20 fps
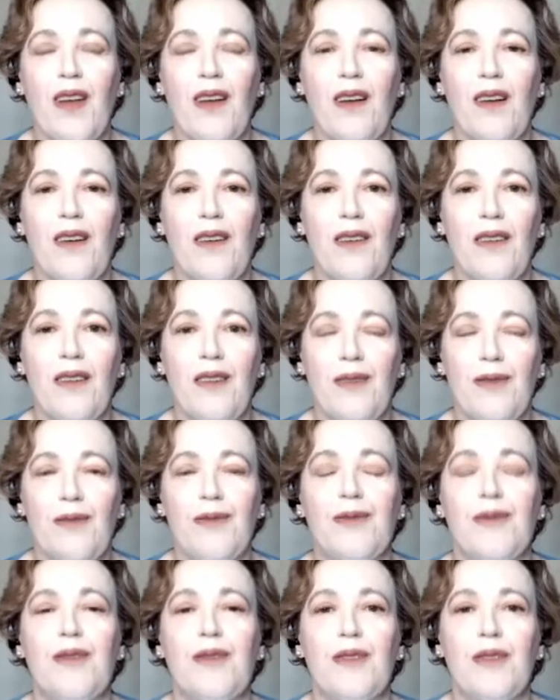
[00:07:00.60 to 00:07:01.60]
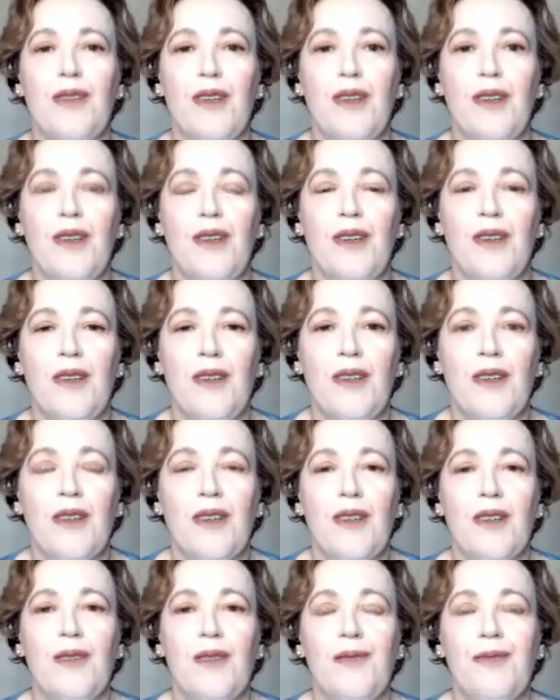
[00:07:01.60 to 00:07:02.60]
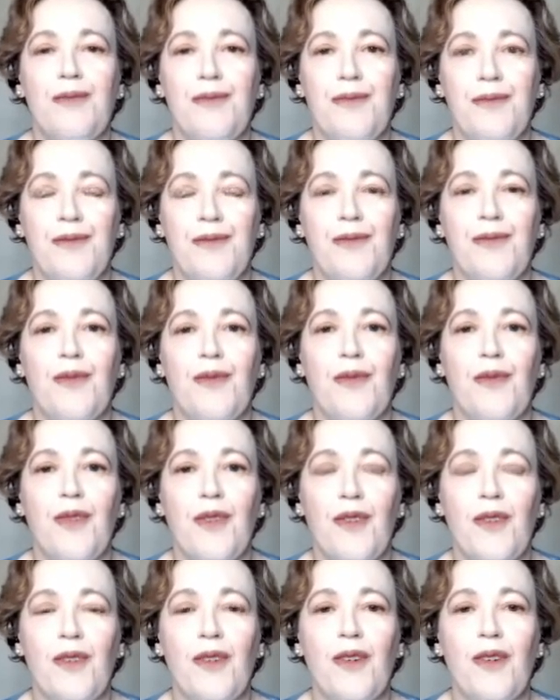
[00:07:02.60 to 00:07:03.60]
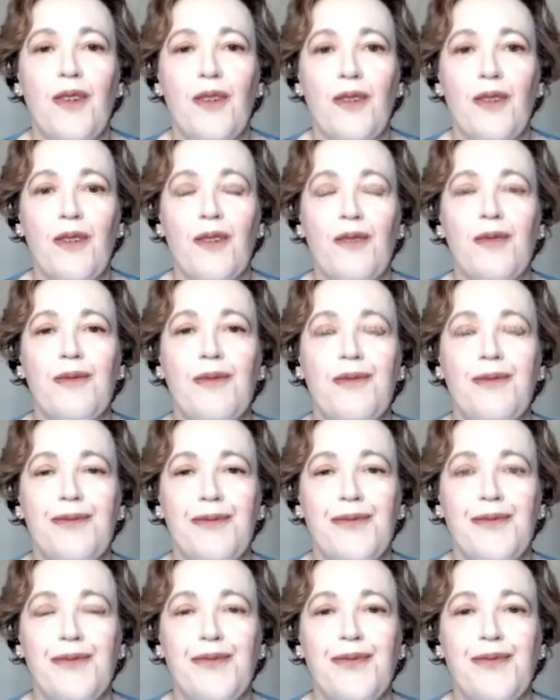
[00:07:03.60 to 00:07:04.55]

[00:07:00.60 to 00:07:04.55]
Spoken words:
[no speech]